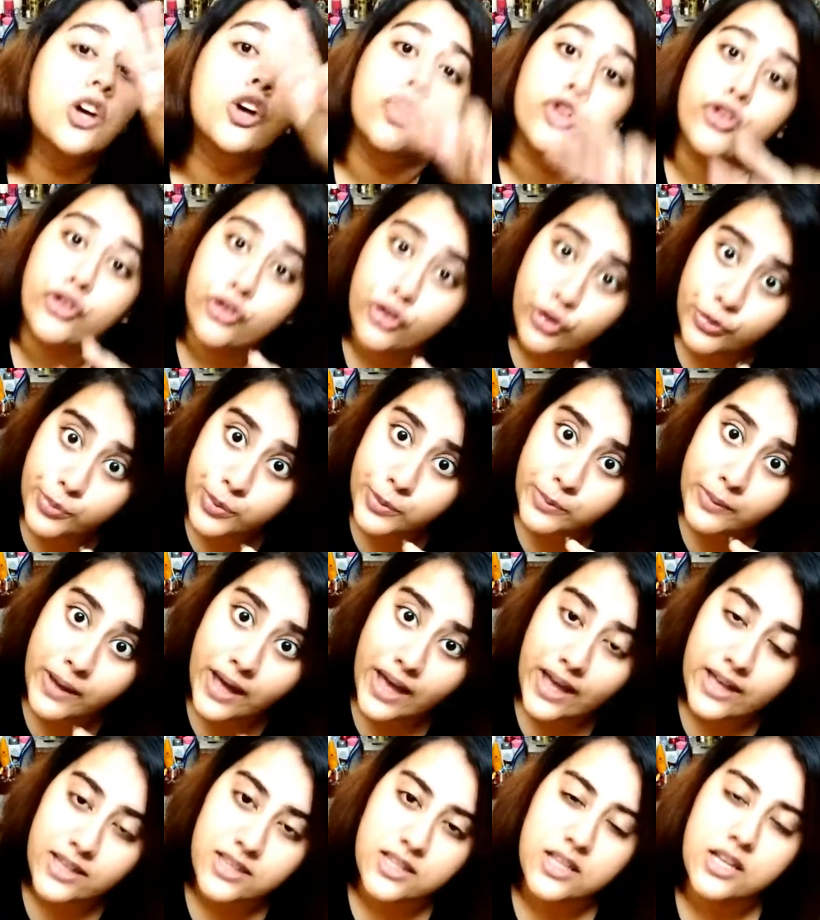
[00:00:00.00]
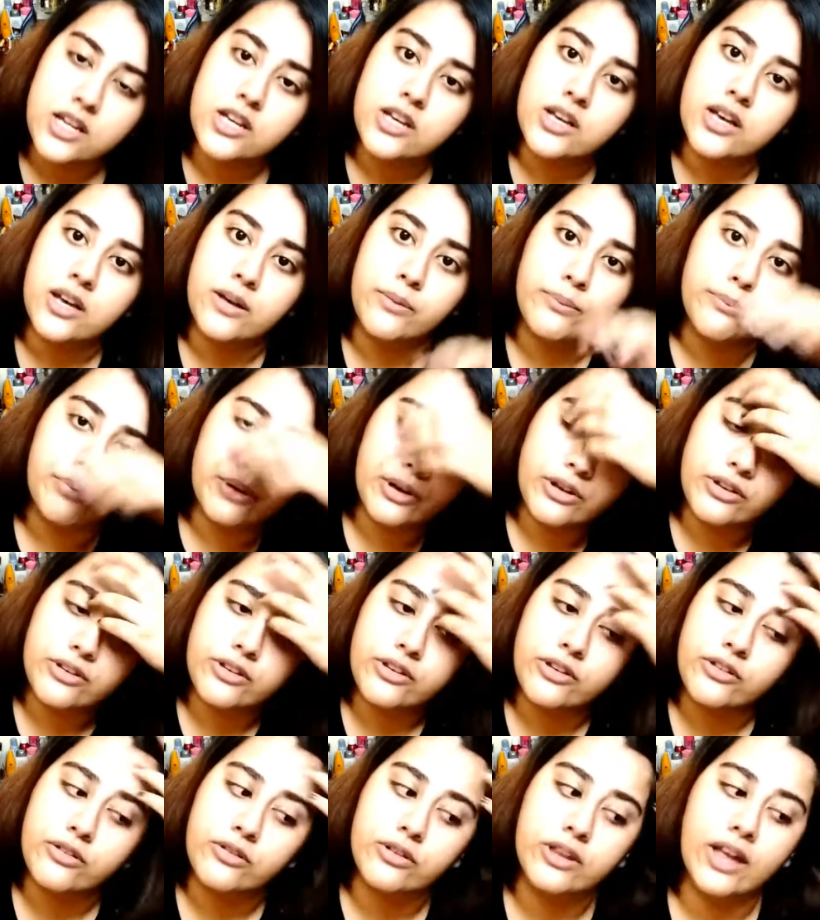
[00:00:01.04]
Superman because
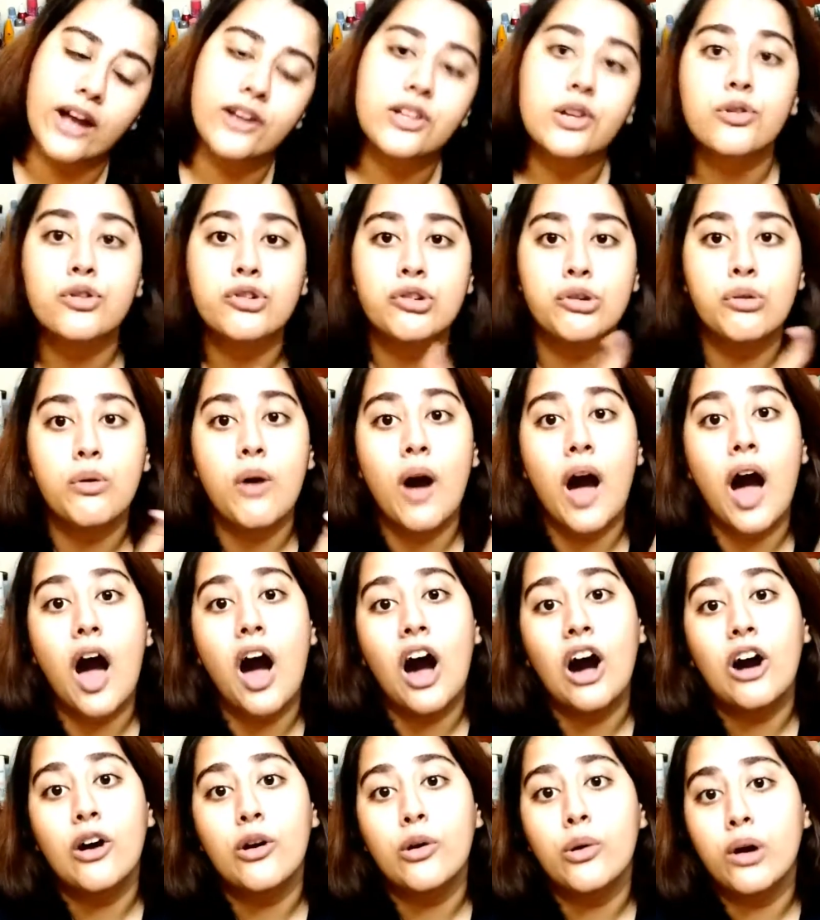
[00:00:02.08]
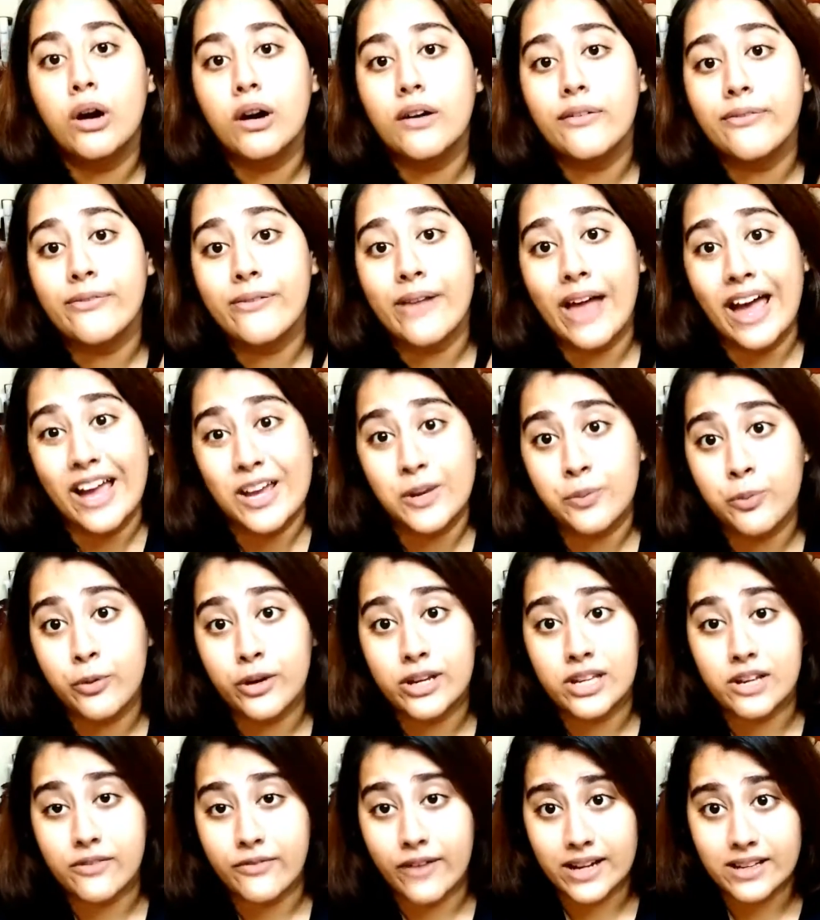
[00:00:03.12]
you know they had to show how a
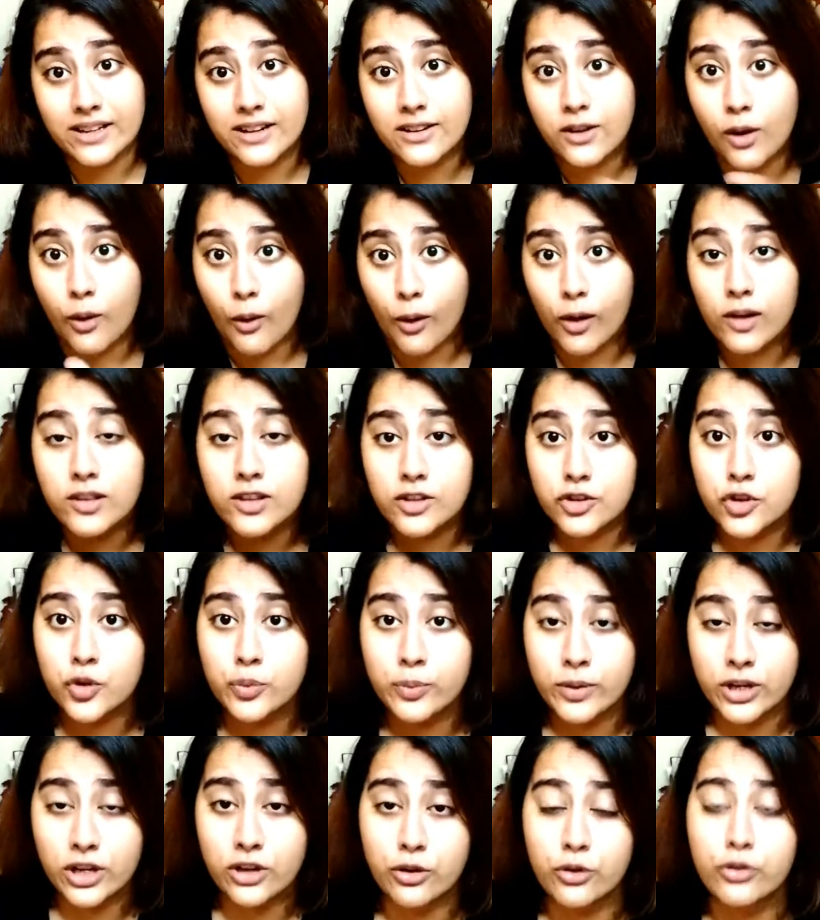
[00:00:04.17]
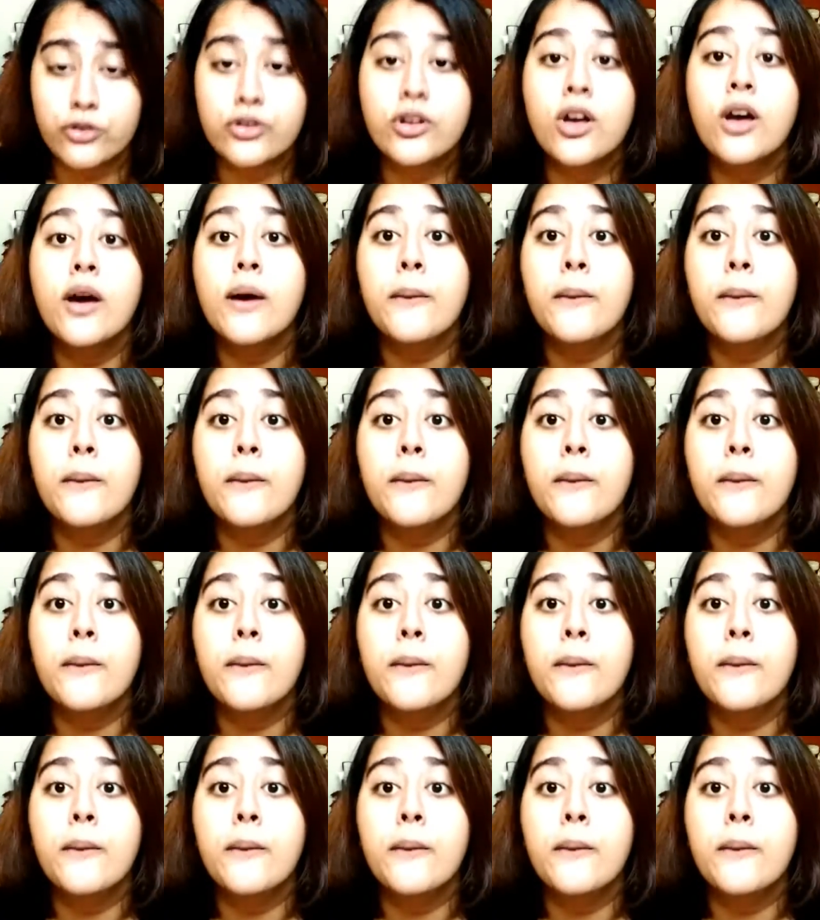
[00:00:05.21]
flashpoint affected all the superheroes